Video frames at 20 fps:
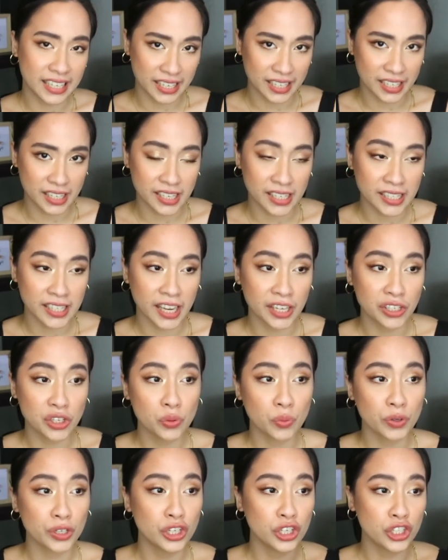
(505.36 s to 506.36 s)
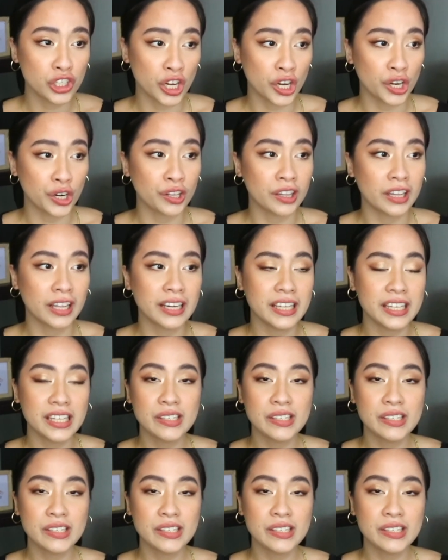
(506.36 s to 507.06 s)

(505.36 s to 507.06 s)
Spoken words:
is, I just want to share that